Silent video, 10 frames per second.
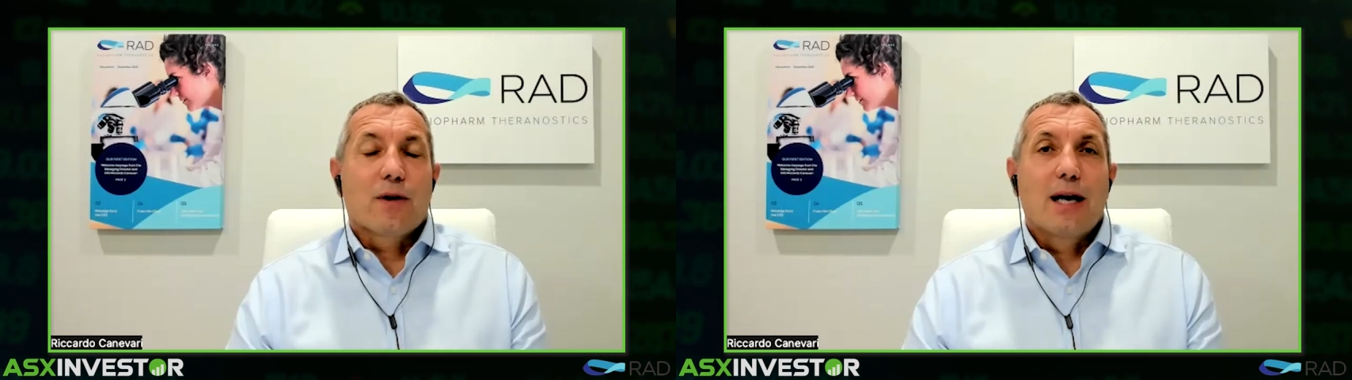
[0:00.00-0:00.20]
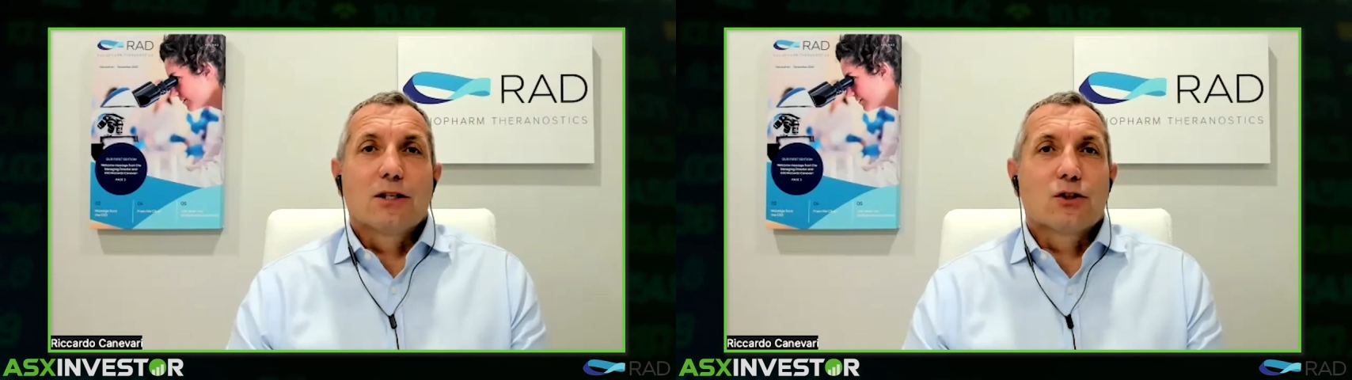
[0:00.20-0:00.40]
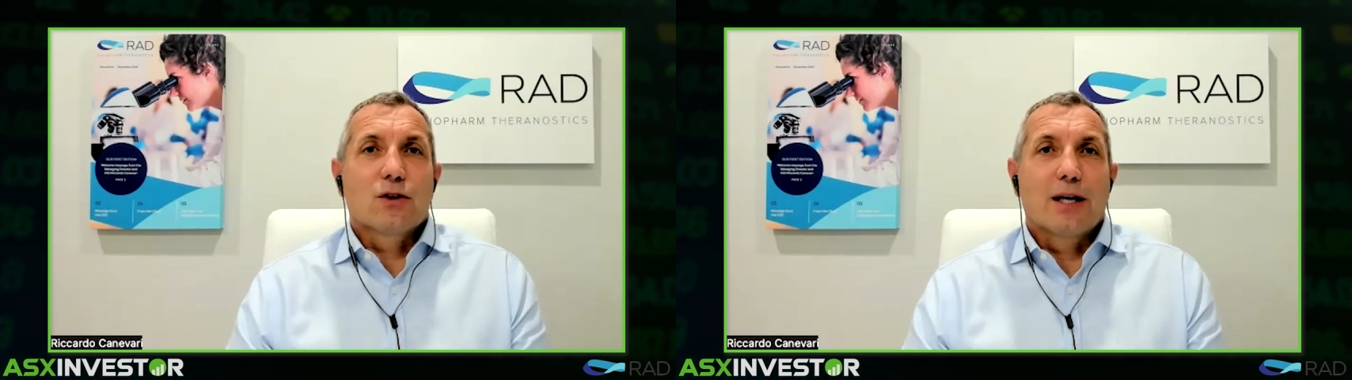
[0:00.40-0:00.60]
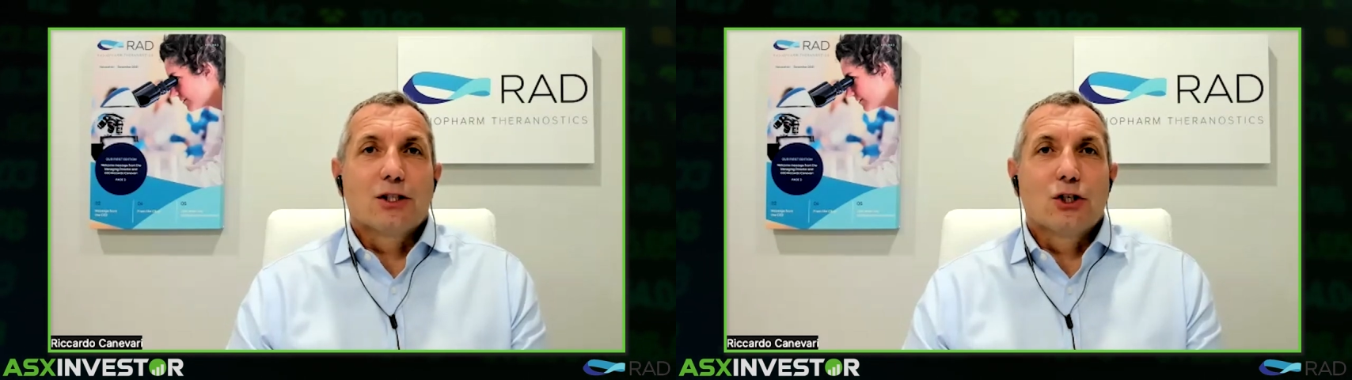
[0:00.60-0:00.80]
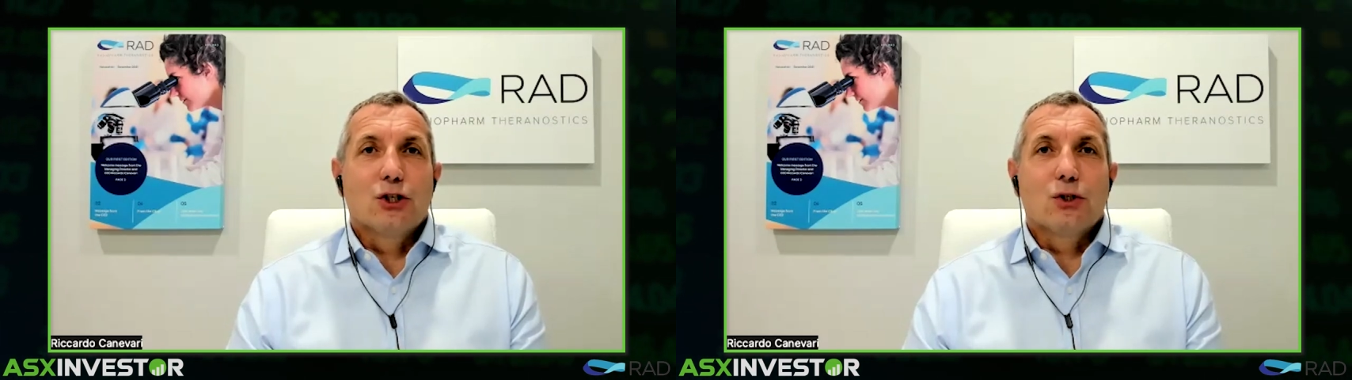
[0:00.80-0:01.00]
Speaker 1: right
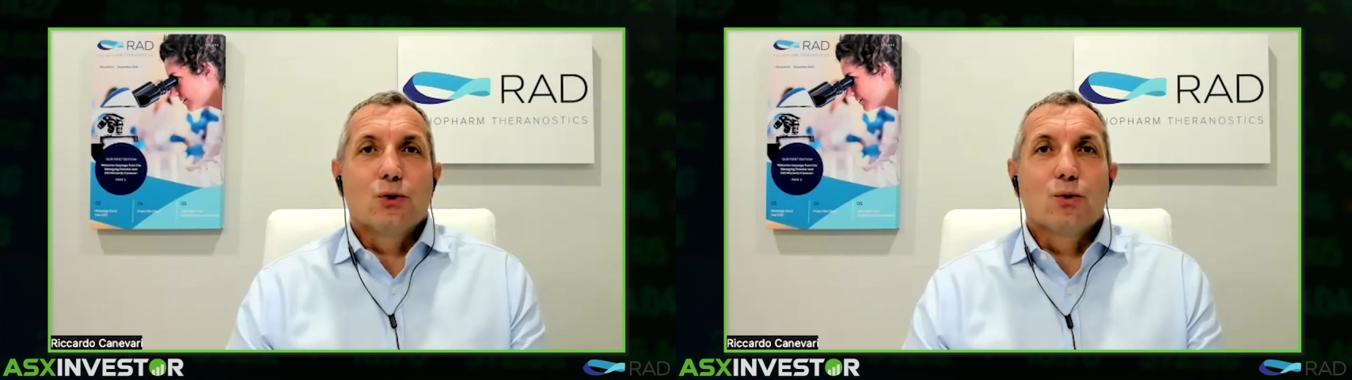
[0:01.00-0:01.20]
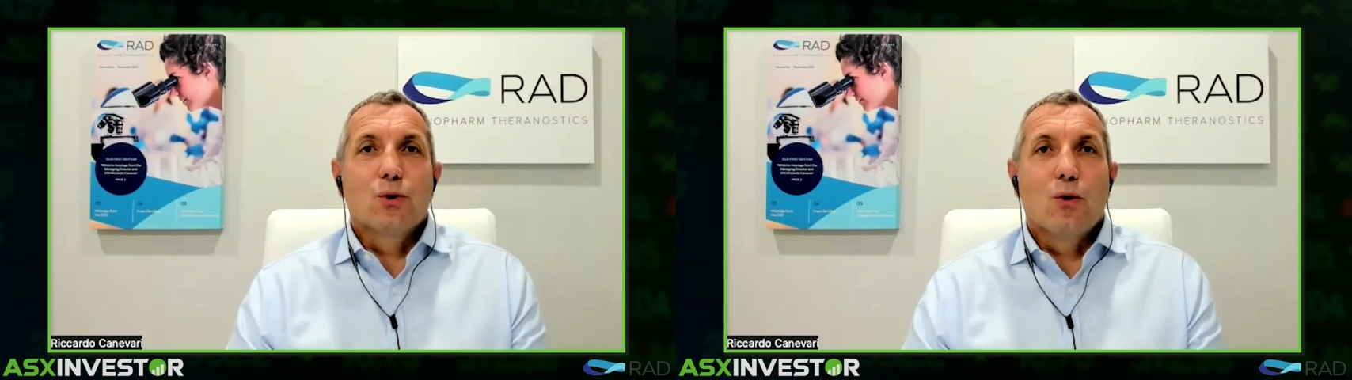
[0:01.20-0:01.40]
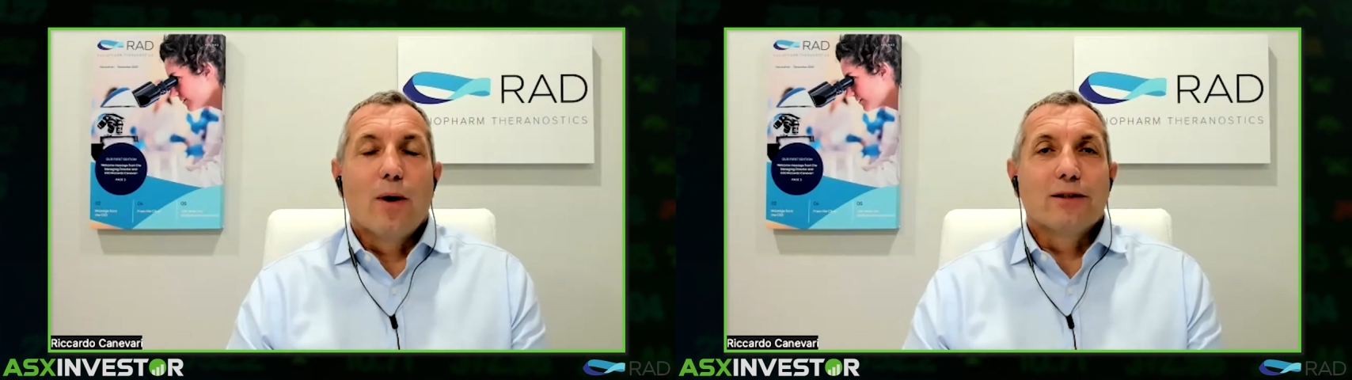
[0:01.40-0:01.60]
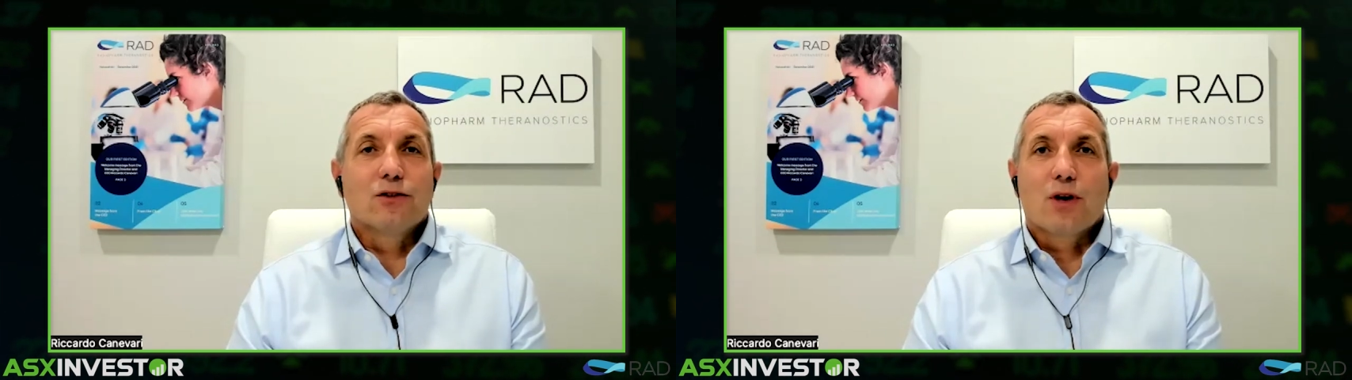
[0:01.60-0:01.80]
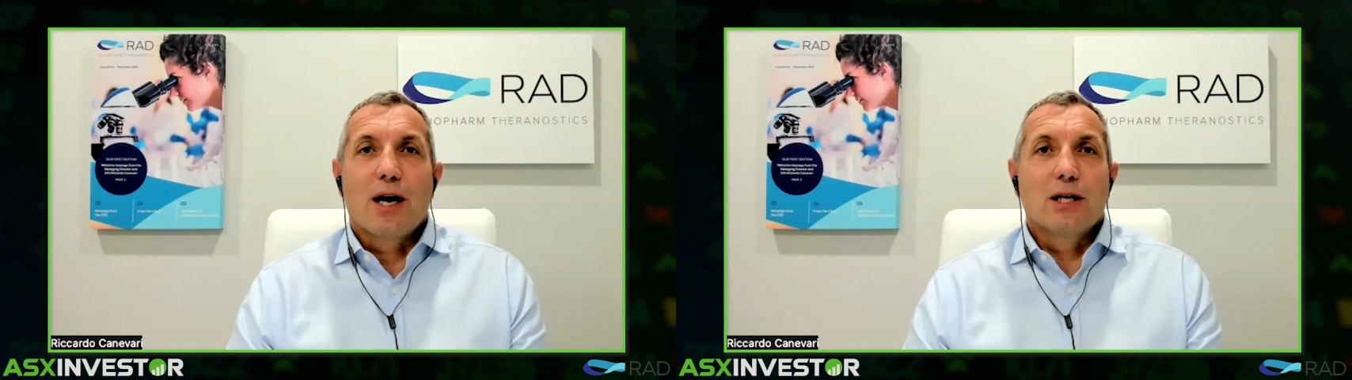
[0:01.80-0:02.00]
strategy to go and
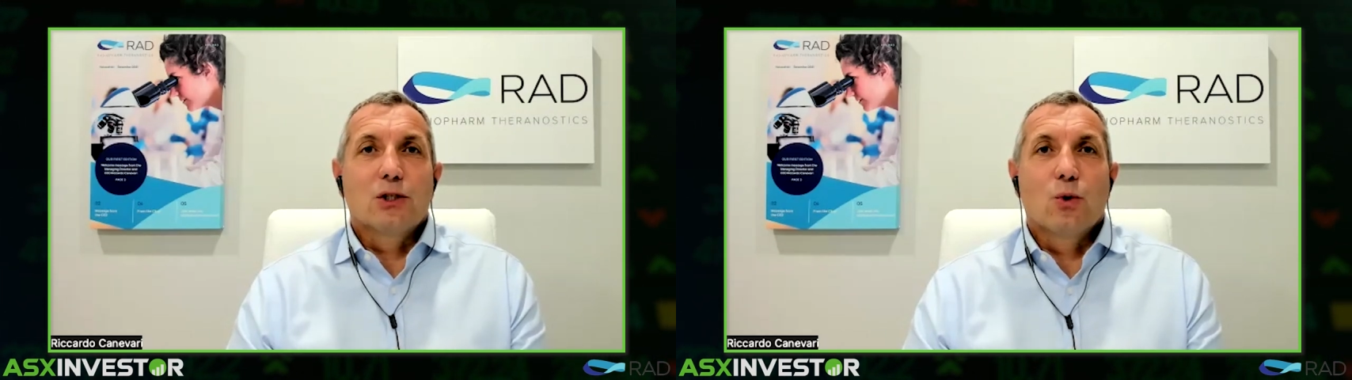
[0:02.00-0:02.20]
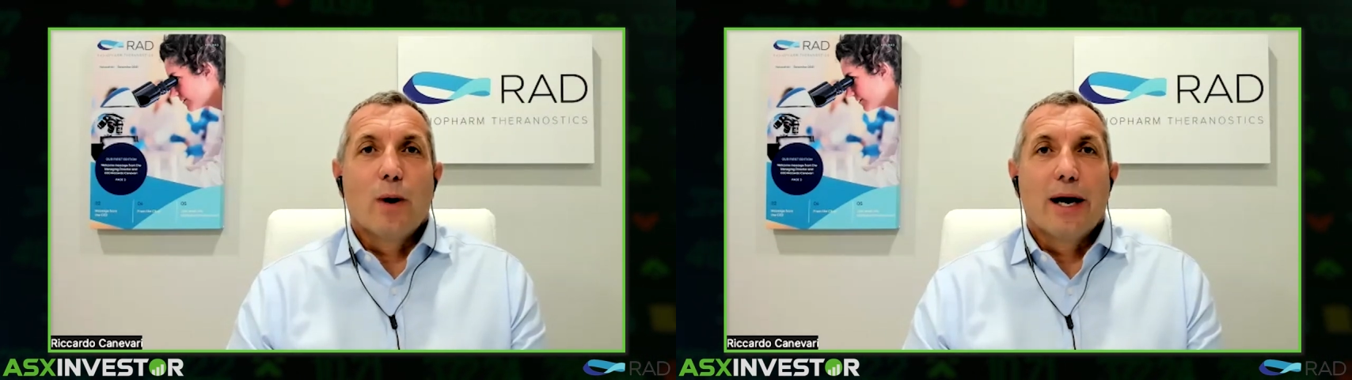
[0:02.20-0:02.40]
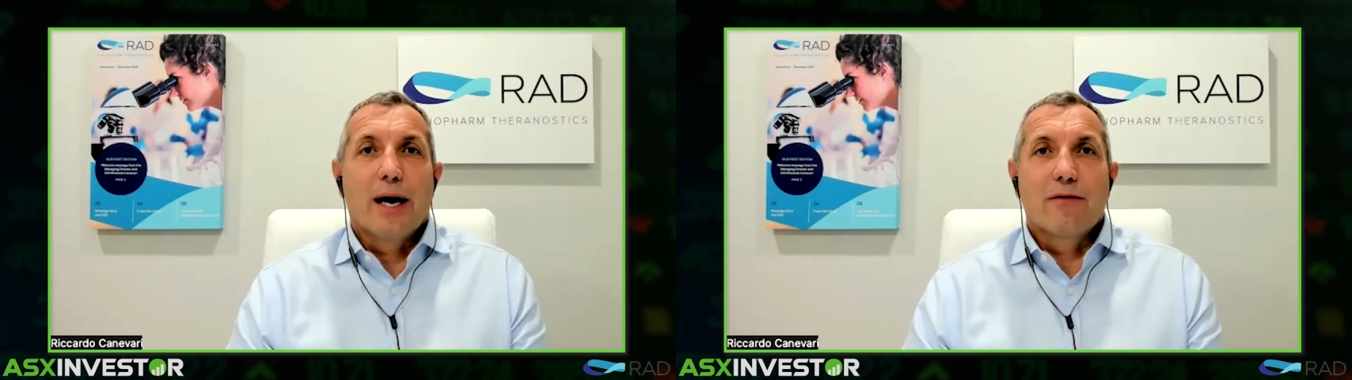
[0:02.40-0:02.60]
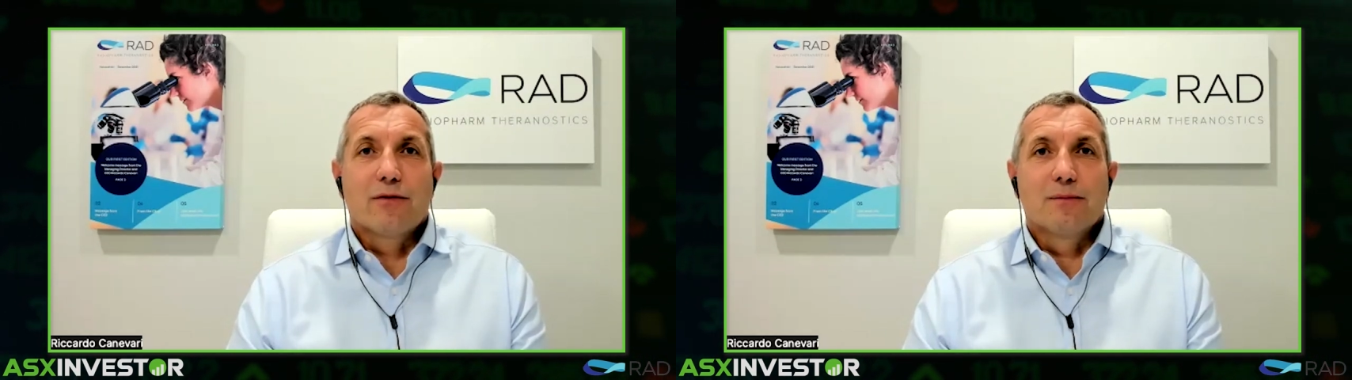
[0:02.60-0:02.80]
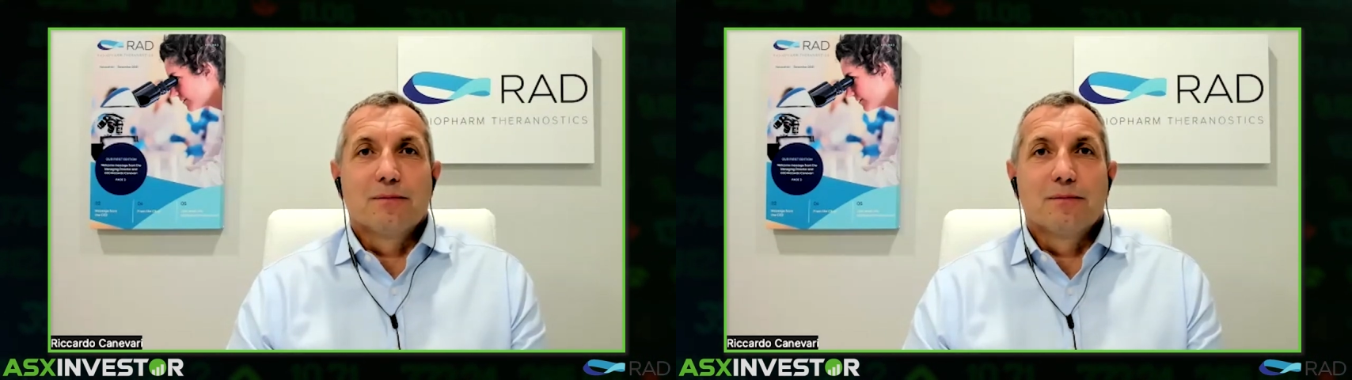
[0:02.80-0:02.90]
try to have